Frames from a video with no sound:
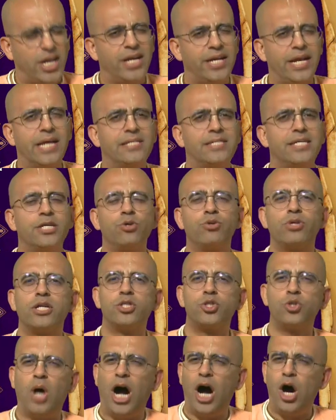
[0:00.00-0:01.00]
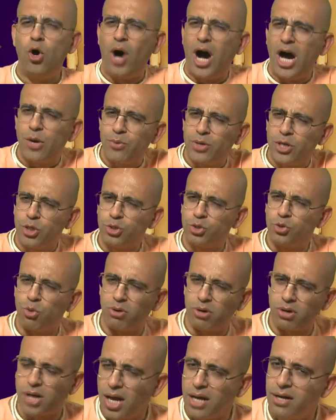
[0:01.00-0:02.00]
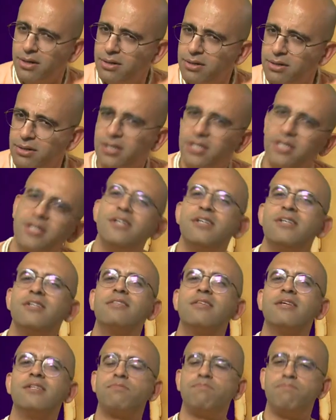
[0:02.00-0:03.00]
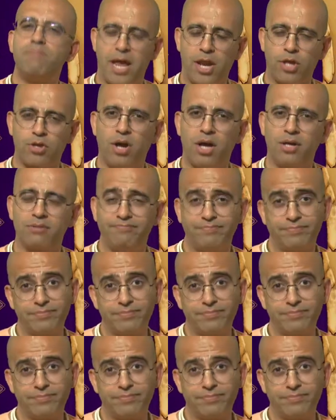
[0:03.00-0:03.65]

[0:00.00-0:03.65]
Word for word: executed. So how are we going to run this marathon.